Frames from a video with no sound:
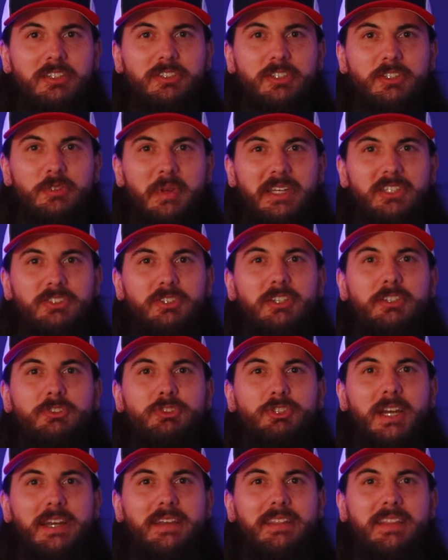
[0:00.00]
Just make sure to
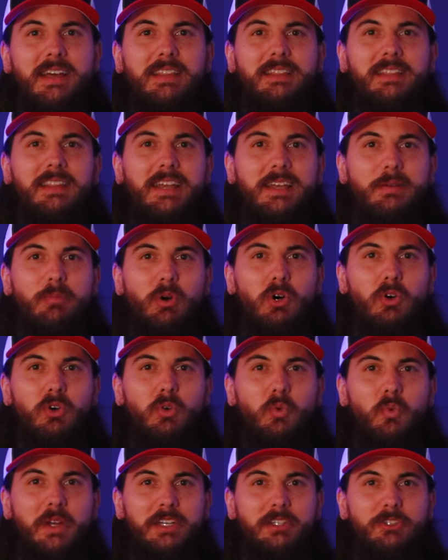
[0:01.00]
check that
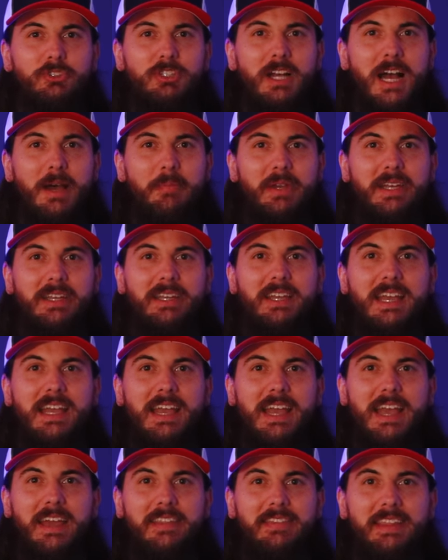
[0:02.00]
label when you're shopping
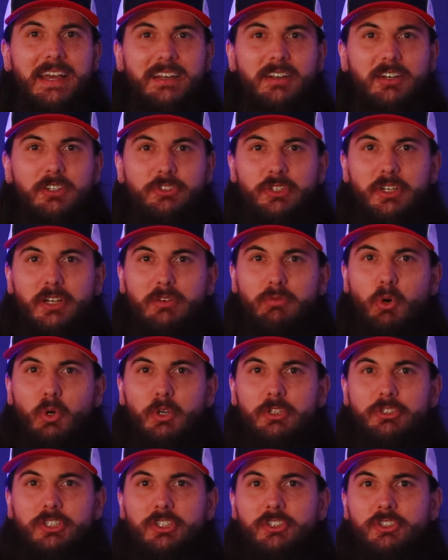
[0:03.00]
and that country of
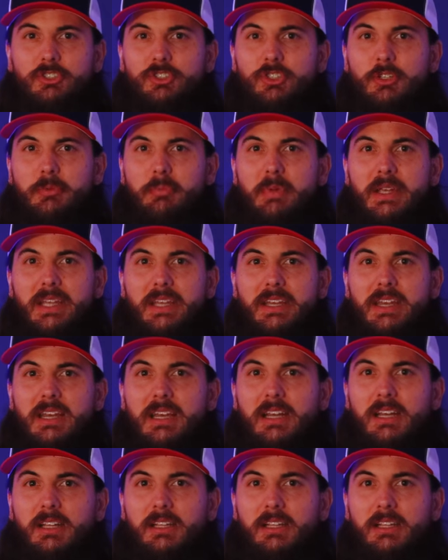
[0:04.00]
origin should be